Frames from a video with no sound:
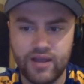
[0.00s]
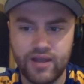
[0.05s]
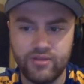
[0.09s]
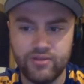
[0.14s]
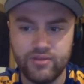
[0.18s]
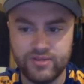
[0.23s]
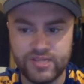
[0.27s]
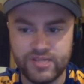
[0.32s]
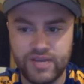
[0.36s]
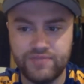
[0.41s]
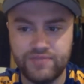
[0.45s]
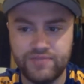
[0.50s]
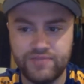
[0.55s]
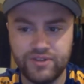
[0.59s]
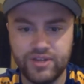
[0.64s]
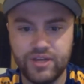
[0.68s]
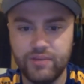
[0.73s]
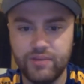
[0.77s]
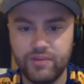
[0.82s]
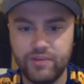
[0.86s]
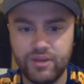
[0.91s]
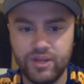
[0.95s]
There's definitely
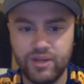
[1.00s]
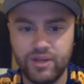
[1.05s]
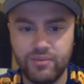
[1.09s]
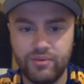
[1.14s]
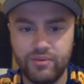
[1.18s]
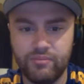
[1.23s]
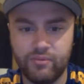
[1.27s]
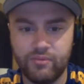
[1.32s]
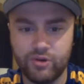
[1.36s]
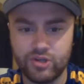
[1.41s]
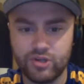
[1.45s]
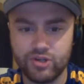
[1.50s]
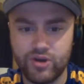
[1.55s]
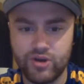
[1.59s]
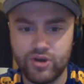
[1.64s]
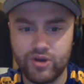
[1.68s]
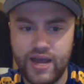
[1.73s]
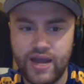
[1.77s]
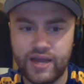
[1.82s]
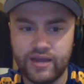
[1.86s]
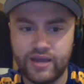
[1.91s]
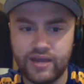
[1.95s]
going to be a little bit more
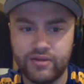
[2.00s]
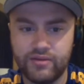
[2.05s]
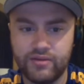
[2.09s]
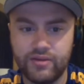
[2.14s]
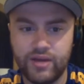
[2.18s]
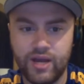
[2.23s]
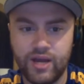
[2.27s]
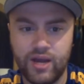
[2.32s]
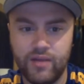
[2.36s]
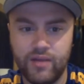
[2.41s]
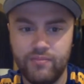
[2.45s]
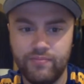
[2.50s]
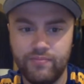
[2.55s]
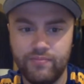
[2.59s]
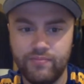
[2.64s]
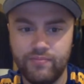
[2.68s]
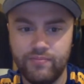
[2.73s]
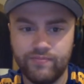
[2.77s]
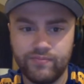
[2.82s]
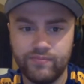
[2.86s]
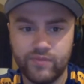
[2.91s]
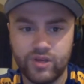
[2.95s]
drag
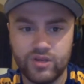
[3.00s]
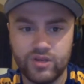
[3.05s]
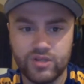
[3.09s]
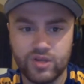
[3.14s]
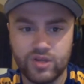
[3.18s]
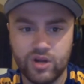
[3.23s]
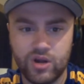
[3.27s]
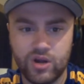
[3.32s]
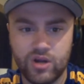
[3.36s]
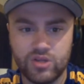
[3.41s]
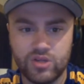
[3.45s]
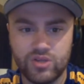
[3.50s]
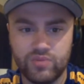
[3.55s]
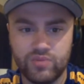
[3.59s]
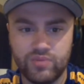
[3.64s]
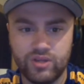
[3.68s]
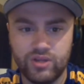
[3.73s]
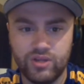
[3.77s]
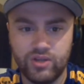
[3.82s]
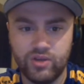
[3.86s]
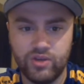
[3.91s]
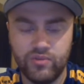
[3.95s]
because the cars will be a
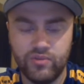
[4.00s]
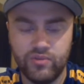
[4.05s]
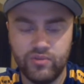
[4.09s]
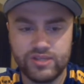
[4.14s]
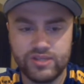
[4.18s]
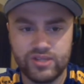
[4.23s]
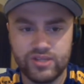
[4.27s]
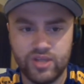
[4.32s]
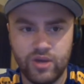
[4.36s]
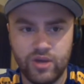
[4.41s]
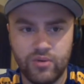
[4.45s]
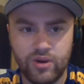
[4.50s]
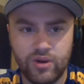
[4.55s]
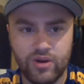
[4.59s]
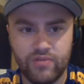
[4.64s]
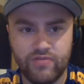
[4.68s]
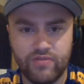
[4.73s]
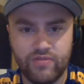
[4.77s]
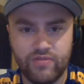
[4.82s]
little bit slower in the